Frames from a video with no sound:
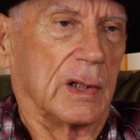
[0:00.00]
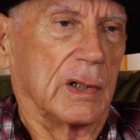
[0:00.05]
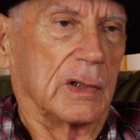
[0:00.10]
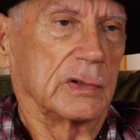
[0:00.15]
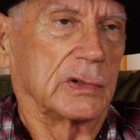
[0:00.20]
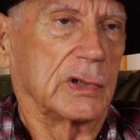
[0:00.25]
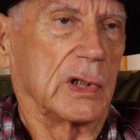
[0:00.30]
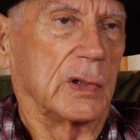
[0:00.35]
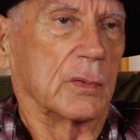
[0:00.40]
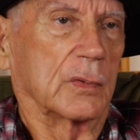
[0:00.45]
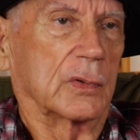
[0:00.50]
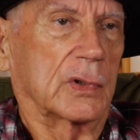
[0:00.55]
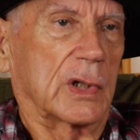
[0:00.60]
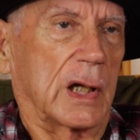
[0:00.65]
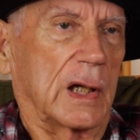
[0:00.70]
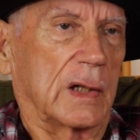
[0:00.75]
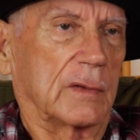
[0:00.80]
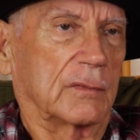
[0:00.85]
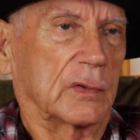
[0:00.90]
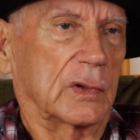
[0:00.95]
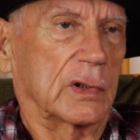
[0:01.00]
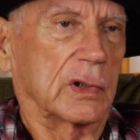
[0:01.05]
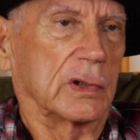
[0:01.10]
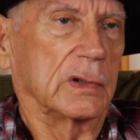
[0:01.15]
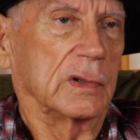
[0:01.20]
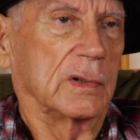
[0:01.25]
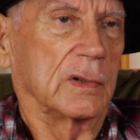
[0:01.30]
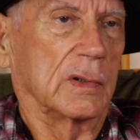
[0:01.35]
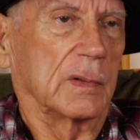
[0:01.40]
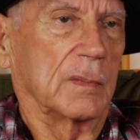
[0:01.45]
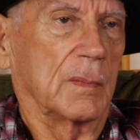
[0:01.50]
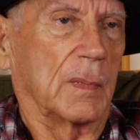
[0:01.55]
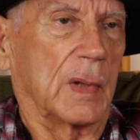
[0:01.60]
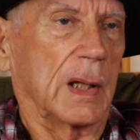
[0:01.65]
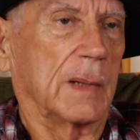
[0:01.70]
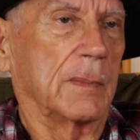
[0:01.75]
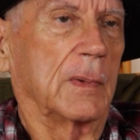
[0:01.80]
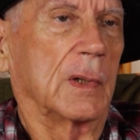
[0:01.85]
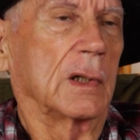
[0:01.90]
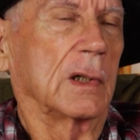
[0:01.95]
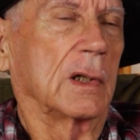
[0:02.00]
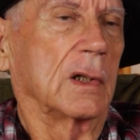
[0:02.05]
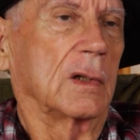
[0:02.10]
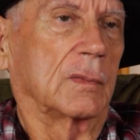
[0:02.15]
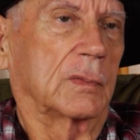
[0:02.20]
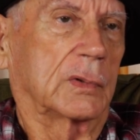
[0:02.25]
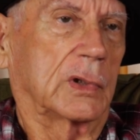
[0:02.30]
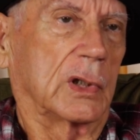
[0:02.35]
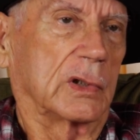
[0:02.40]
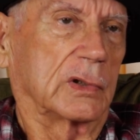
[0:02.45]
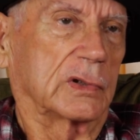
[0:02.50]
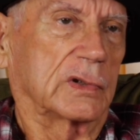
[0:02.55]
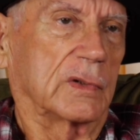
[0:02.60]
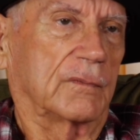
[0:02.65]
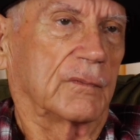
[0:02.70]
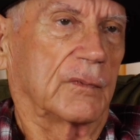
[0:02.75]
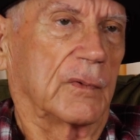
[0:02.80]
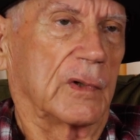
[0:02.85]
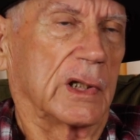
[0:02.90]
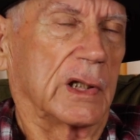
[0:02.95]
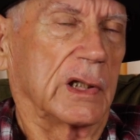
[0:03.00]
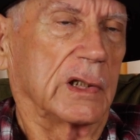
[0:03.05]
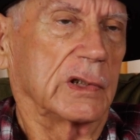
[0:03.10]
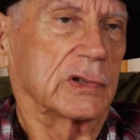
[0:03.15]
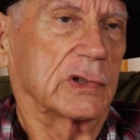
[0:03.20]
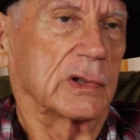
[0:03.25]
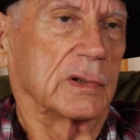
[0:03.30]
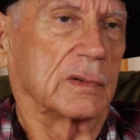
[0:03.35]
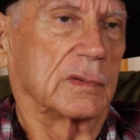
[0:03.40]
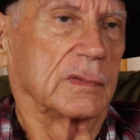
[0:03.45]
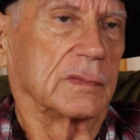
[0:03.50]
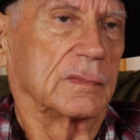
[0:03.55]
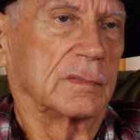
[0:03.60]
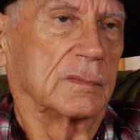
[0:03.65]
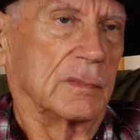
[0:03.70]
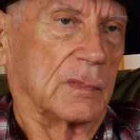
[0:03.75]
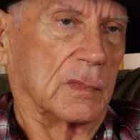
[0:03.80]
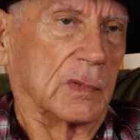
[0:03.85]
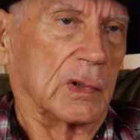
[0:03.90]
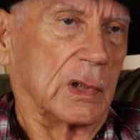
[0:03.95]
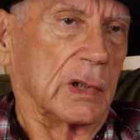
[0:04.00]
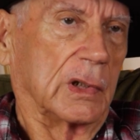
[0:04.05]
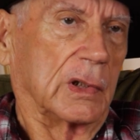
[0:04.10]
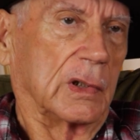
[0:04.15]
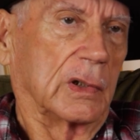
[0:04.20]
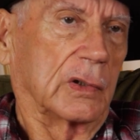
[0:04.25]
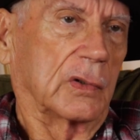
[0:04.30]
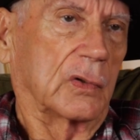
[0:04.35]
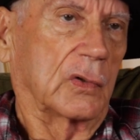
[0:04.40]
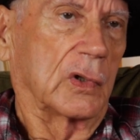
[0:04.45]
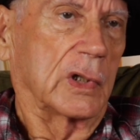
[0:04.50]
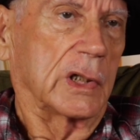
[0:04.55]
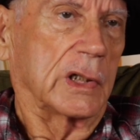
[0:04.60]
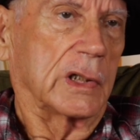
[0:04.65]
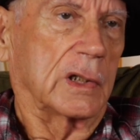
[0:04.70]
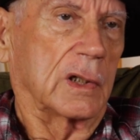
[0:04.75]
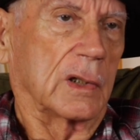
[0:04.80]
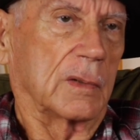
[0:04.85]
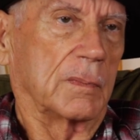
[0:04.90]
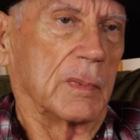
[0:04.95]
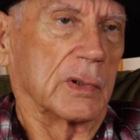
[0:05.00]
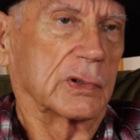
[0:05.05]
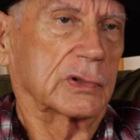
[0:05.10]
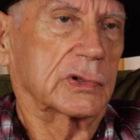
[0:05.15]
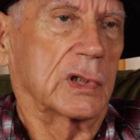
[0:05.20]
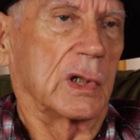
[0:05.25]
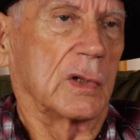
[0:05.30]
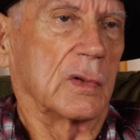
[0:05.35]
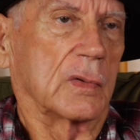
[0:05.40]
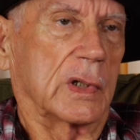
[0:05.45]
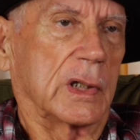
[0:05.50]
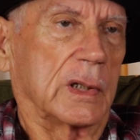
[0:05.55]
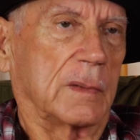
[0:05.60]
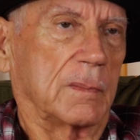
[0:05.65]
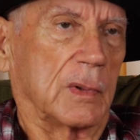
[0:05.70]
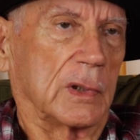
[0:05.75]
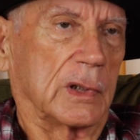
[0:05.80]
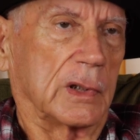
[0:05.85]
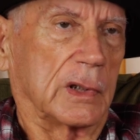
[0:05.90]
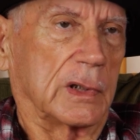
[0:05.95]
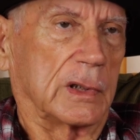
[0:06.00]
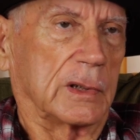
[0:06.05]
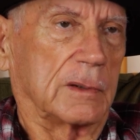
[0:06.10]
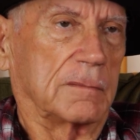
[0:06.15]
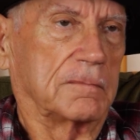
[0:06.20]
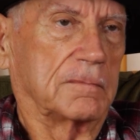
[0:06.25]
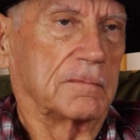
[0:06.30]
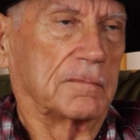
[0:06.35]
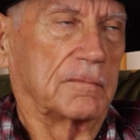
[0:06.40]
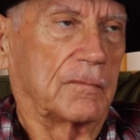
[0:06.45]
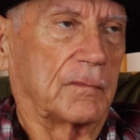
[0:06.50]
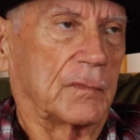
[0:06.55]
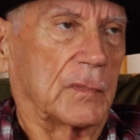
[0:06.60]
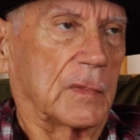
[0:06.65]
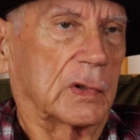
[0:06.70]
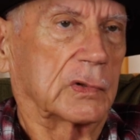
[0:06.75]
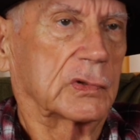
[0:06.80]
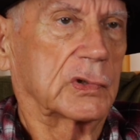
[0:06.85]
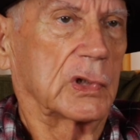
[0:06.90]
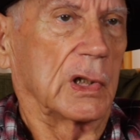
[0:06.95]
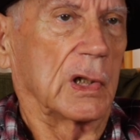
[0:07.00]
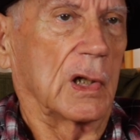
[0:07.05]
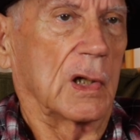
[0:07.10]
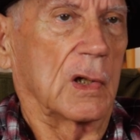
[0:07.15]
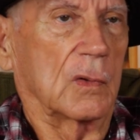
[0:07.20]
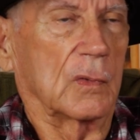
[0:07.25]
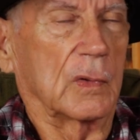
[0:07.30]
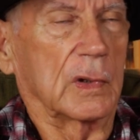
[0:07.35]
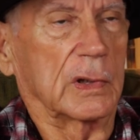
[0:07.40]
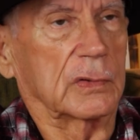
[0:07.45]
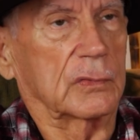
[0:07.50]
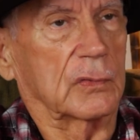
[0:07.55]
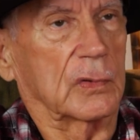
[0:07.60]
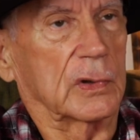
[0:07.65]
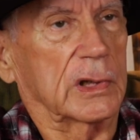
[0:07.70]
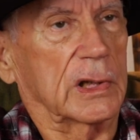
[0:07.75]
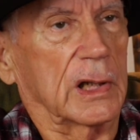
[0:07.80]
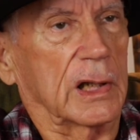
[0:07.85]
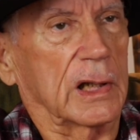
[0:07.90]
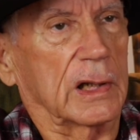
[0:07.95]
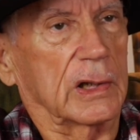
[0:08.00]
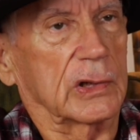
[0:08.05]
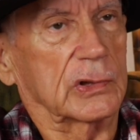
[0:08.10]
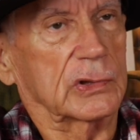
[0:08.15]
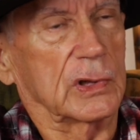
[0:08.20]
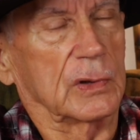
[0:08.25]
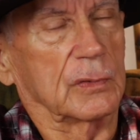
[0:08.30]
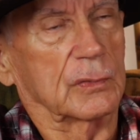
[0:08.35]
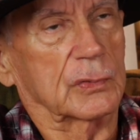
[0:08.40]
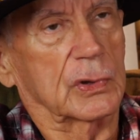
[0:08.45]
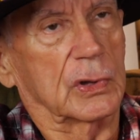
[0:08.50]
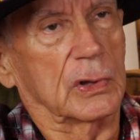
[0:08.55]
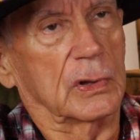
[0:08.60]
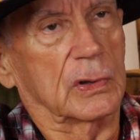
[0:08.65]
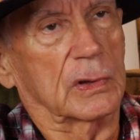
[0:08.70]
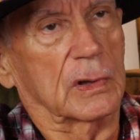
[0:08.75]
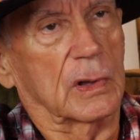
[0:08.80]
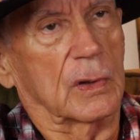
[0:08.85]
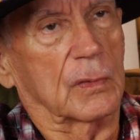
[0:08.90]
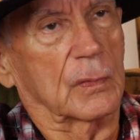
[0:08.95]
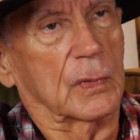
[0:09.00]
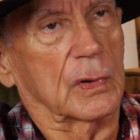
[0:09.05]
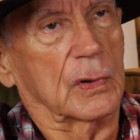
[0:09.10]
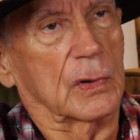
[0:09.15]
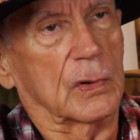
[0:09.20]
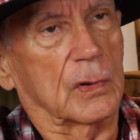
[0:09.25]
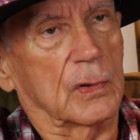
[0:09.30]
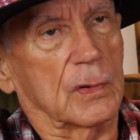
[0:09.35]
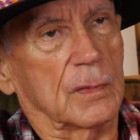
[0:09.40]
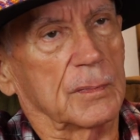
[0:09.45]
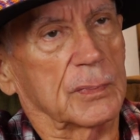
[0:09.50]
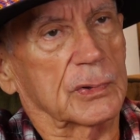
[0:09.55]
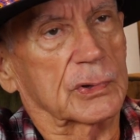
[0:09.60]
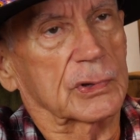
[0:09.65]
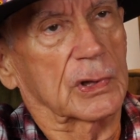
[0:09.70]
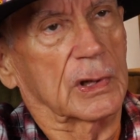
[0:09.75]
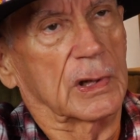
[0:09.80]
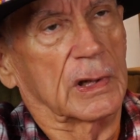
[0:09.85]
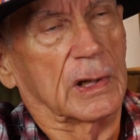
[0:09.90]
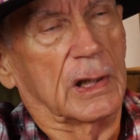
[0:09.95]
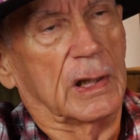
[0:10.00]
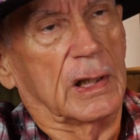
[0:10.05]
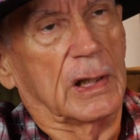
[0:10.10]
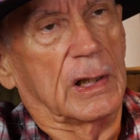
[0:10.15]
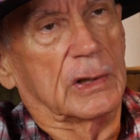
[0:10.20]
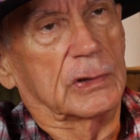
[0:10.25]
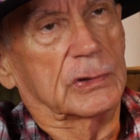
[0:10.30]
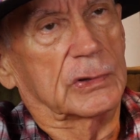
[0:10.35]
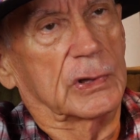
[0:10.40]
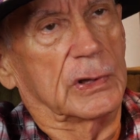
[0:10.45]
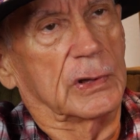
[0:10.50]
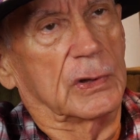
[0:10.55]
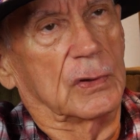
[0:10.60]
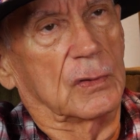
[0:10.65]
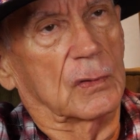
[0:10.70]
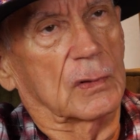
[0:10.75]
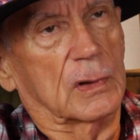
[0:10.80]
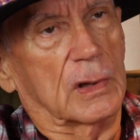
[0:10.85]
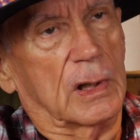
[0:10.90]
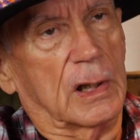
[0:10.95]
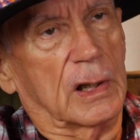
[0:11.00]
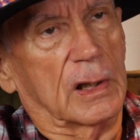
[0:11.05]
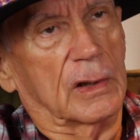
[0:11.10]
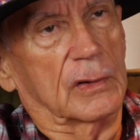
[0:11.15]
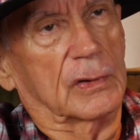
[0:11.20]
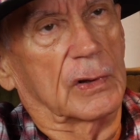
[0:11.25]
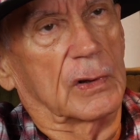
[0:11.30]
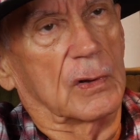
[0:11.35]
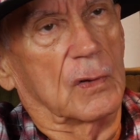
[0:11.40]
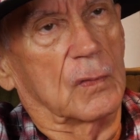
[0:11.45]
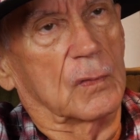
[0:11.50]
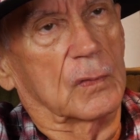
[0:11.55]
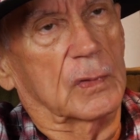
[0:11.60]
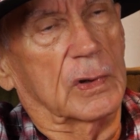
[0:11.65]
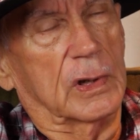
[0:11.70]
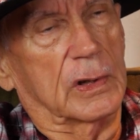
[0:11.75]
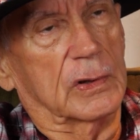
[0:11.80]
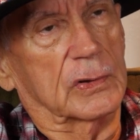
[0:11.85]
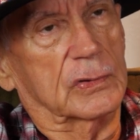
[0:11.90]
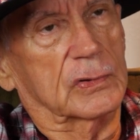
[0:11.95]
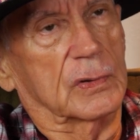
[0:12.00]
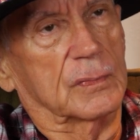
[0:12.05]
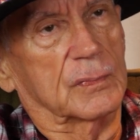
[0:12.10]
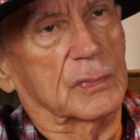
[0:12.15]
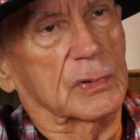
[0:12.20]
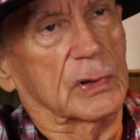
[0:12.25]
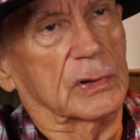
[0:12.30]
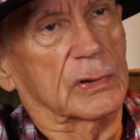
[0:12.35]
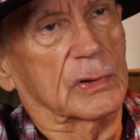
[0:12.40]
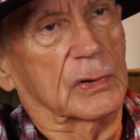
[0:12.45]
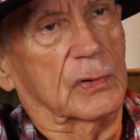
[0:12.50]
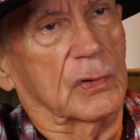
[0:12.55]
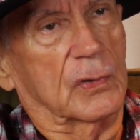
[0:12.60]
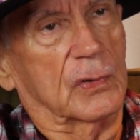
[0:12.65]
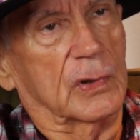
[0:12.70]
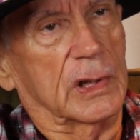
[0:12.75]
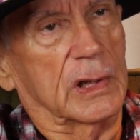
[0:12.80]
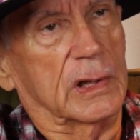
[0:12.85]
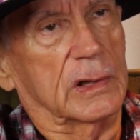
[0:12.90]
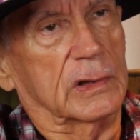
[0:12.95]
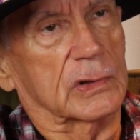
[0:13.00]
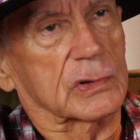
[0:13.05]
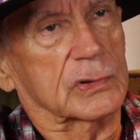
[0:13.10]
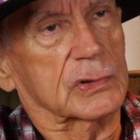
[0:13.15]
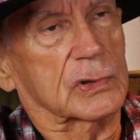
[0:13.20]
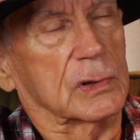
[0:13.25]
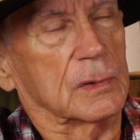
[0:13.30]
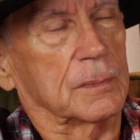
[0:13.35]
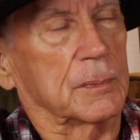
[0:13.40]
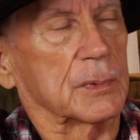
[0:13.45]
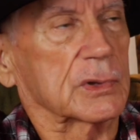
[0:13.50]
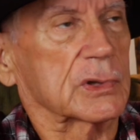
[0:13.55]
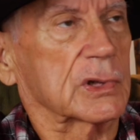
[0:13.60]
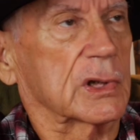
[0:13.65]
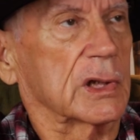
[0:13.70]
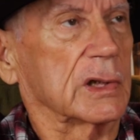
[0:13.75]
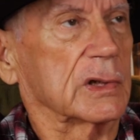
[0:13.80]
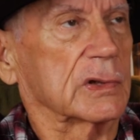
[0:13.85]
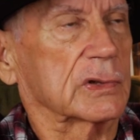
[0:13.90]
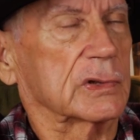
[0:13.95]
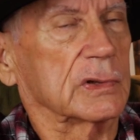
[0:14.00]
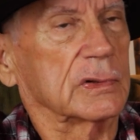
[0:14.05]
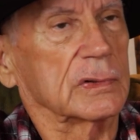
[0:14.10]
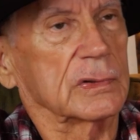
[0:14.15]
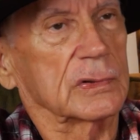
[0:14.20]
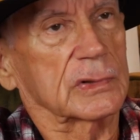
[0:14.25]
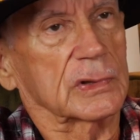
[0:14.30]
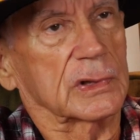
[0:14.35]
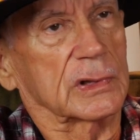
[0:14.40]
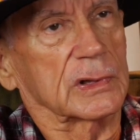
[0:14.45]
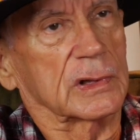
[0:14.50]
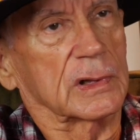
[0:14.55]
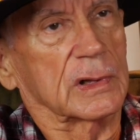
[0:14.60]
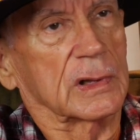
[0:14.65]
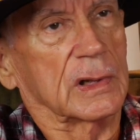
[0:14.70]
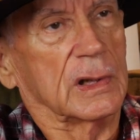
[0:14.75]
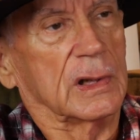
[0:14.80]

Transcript: She was African, maybe a little touch of French and Creek, Muskogee blood. She always retained it. She was good on herbs. She knew a lot of the old customs of the Creek, the superstitions, and